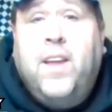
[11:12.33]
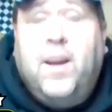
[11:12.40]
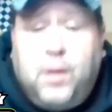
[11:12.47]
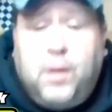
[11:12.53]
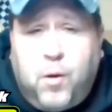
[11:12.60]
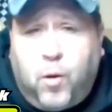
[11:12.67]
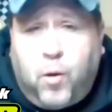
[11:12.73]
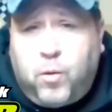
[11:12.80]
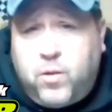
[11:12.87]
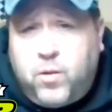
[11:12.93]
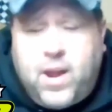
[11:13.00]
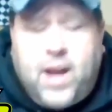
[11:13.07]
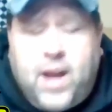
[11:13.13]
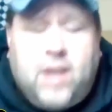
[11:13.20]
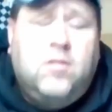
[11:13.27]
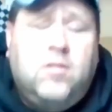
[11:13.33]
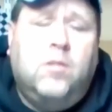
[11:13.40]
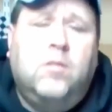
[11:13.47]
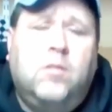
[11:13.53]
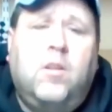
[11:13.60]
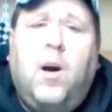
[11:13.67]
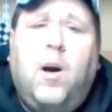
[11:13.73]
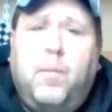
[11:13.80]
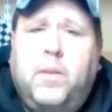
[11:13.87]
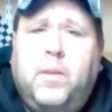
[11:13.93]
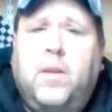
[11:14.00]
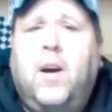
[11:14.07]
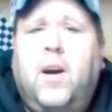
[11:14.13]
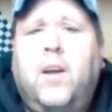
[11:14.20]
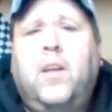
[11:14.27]
They got the Northern Nationals up
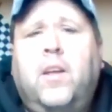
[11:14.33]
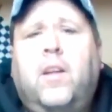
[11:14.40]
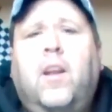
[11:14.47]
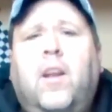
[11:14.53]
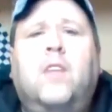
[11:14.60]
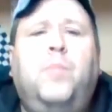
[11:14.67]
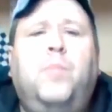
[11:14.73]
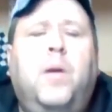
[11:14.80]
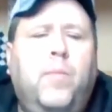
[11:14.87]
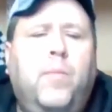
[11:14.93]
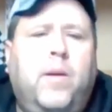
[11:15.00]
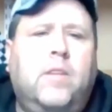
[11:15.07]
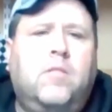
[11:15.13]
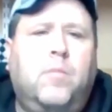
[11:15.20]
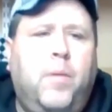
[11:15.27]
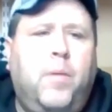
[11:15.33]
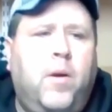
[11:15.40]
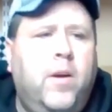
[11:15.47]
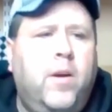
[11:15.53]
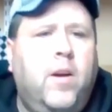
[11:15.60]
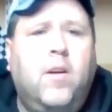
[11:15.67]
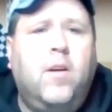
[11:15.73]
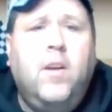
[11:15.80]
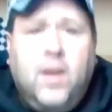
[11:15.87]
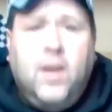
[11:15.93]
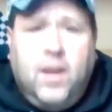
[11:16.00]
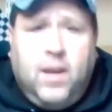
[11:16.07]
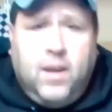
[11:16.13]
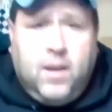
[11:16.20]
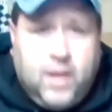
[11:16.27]
at the Gondikla Speedway in Superior.
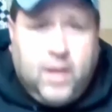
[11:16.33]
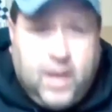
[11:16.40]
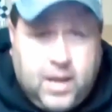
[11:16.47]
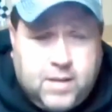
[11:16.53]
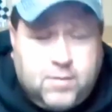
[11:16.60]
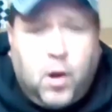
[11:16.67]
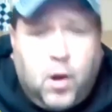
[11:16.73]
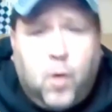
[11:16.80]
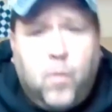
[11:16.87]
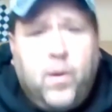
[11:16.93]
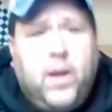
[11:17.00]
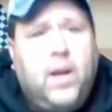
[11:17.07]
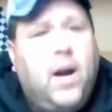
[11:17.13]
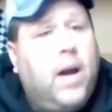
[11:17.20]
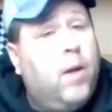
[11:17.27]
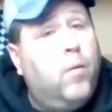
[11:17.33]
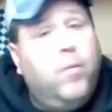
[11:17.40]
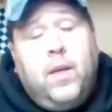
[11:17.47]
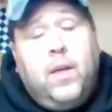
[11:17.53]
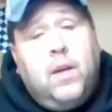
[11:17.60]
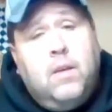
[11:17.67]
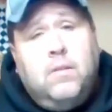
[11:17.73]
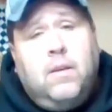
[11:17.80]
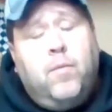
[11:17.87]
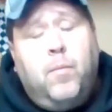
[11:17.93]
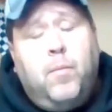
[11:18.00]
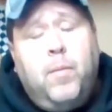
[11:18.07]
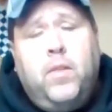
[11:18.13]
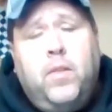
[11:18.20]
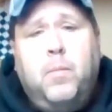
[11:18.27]
He's going. I don't think he's
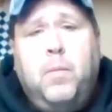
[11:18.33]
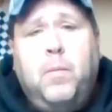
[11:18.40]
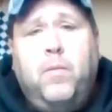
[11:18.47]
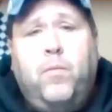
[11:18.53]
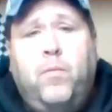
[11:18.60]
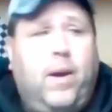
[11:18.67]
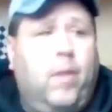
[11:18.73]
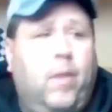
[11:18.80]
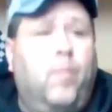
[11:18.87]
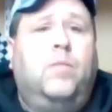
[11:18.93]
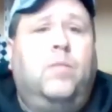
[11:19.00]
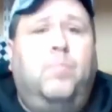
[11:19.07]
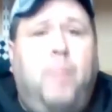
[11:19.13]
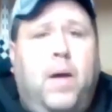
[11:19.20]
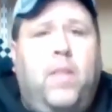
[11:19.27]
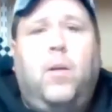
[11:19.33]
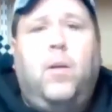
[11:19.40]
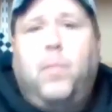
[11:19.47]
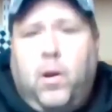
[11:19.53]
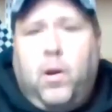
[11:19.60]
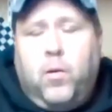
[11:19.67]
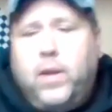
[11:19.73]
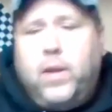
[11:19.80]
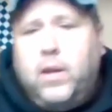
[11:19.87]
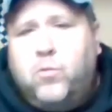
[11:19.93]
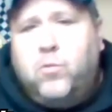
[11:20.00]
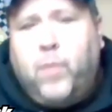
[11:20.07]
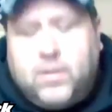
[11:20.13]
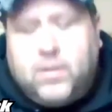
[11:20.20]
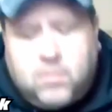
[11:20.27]
ever been there before. I know he's been there, but I don't think
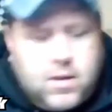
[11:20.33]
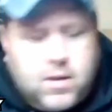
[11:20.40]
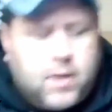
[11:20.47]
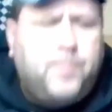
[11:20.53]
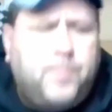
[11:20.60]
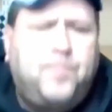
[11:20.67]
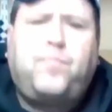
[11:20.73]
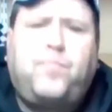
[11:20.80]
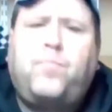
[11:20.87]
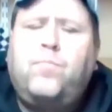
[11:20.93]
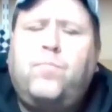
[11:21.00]
he's raced there.